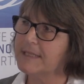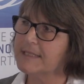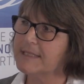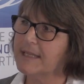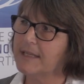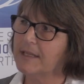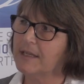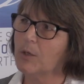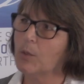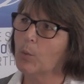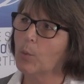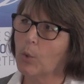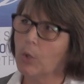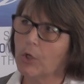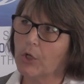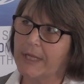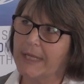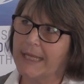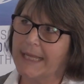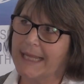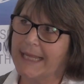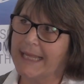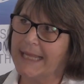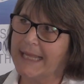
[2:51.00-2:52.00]
that are
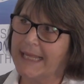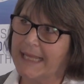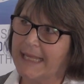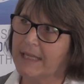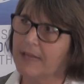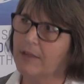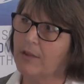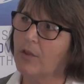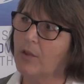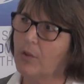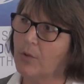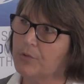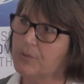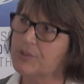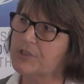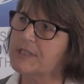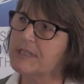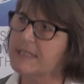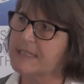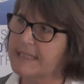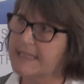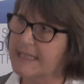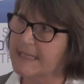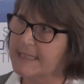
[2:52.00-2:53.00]
working in those
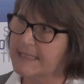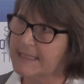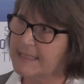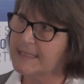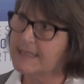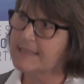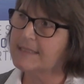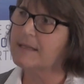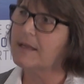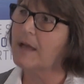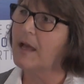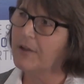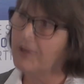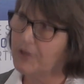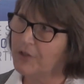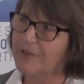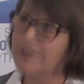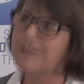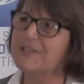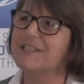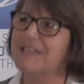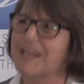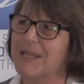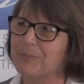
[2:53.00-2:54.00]
diseases under
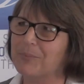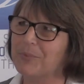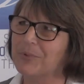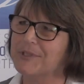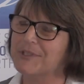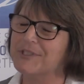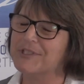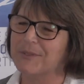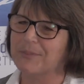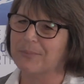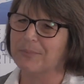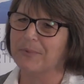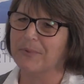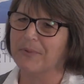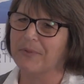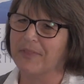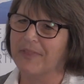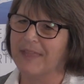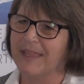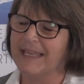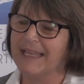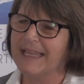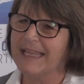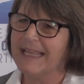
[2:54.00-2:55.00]
the same principle
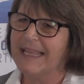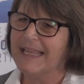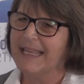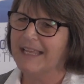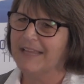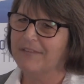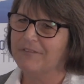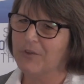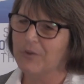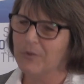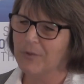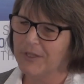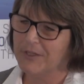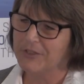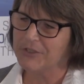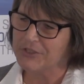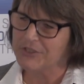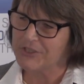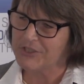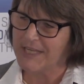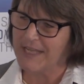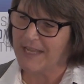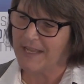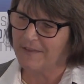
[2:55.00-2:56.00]
that if you
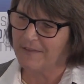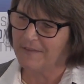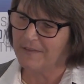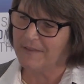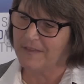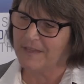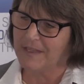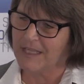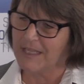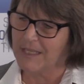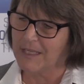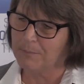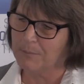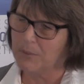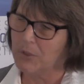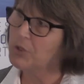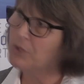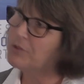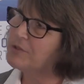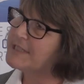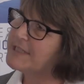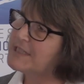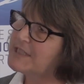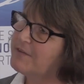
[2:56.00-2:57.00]
understand the
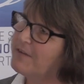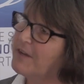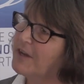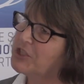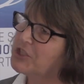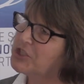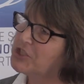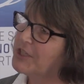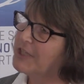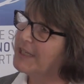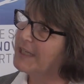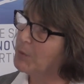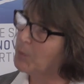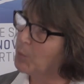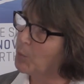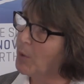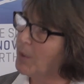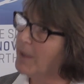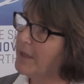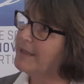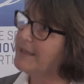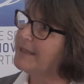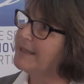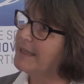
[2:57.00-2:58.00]
immune dysfunction in
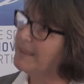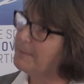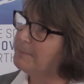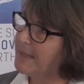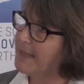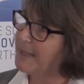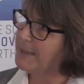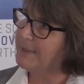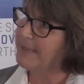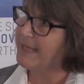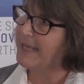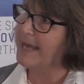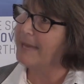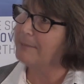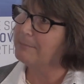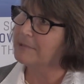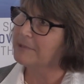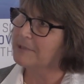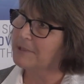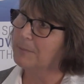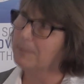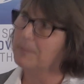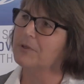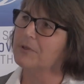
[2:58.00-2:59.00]
one, it may be
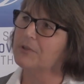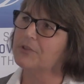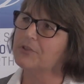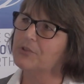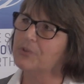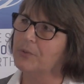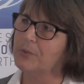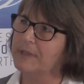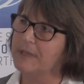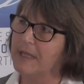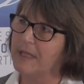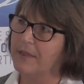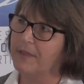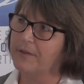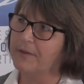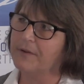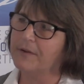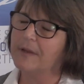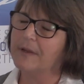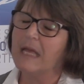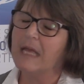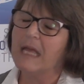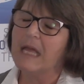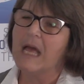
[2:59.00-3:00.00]
applicable to
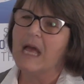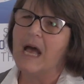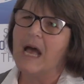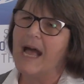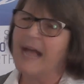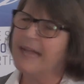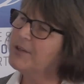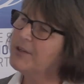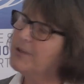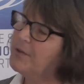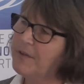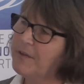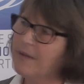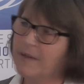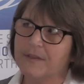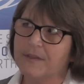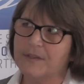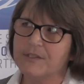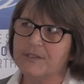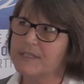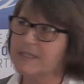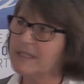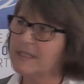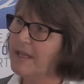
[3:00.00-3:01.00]
another. I don't think
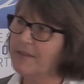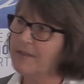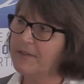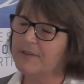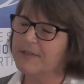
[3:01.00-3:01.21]
there's another